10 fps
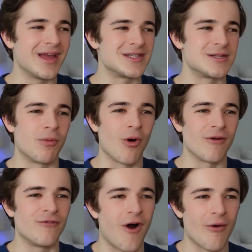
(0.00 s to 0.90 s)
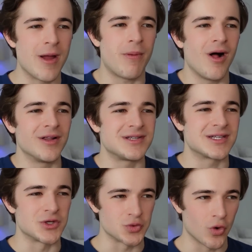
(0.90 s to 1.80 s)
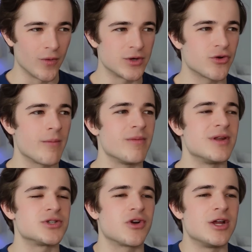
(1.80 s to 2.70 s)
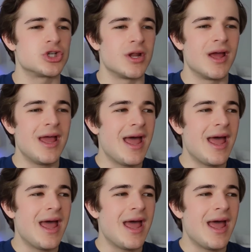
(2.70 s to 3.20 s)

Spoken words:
His support of far-right politics, his role in the Trump administration,